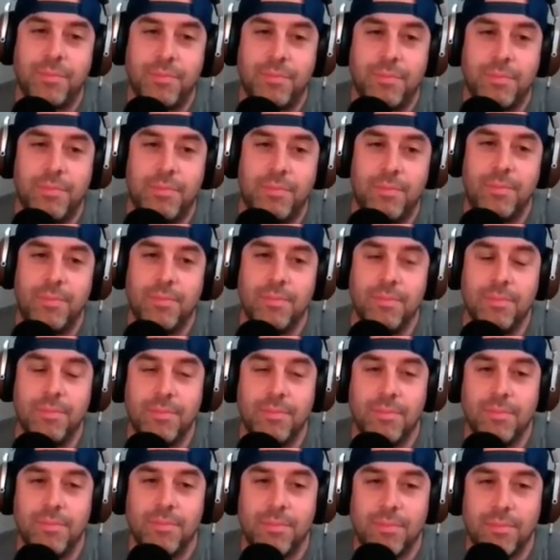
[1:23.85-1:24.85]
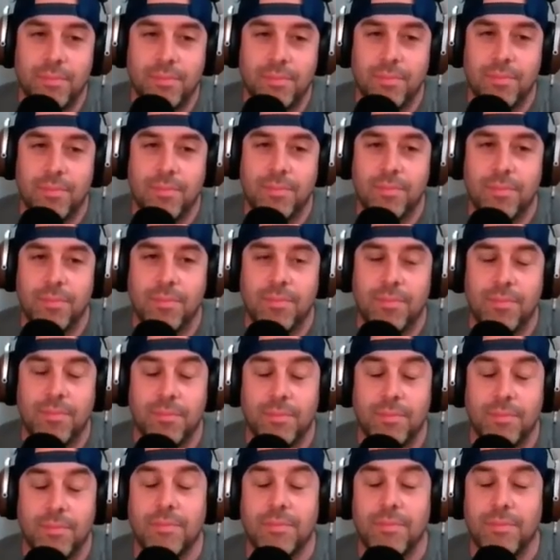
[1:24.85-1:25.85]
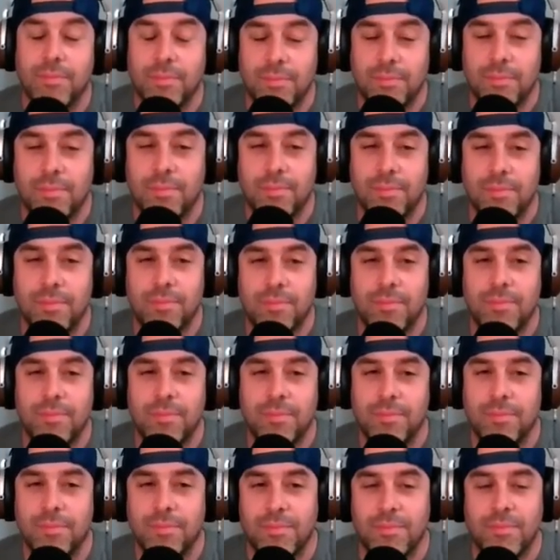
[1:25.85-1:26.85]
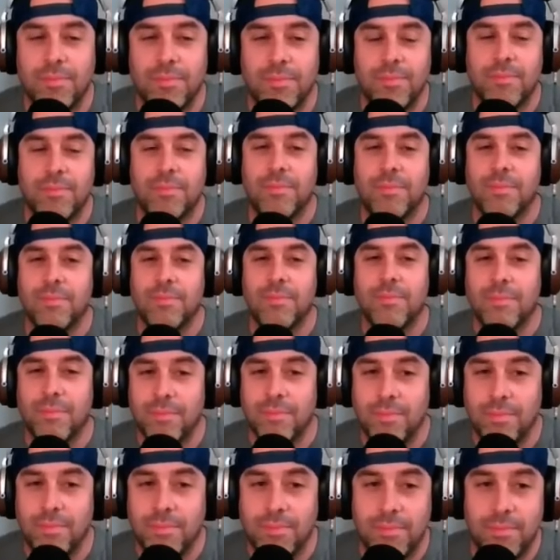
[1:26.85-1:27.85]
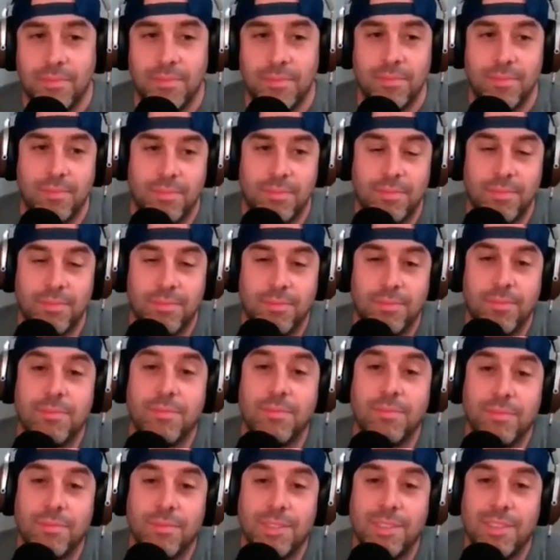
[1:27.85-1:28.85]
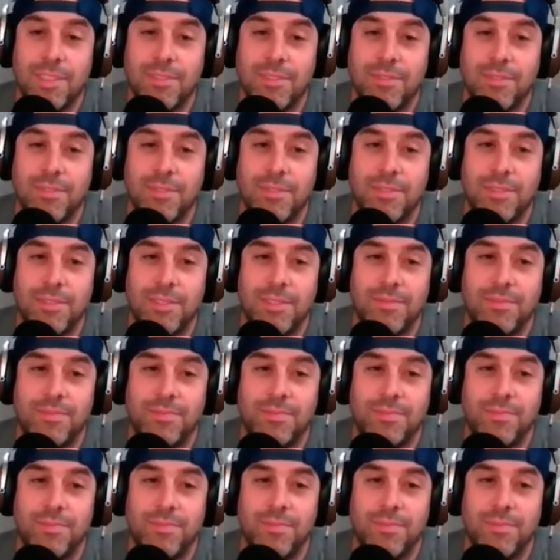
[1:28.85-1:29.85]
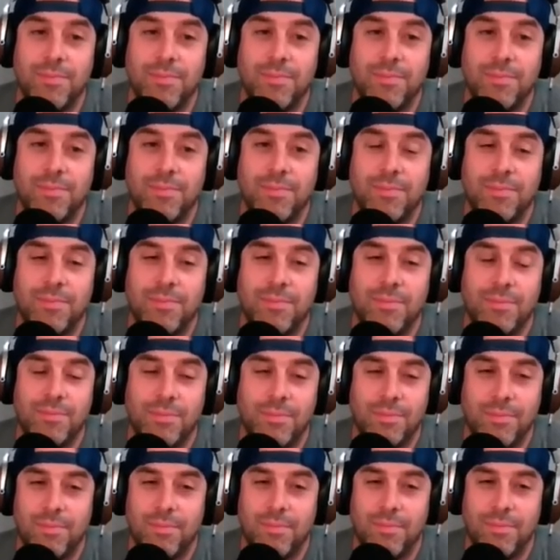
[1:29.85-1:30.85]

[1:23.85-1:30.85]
No words are spoken by the person on screen.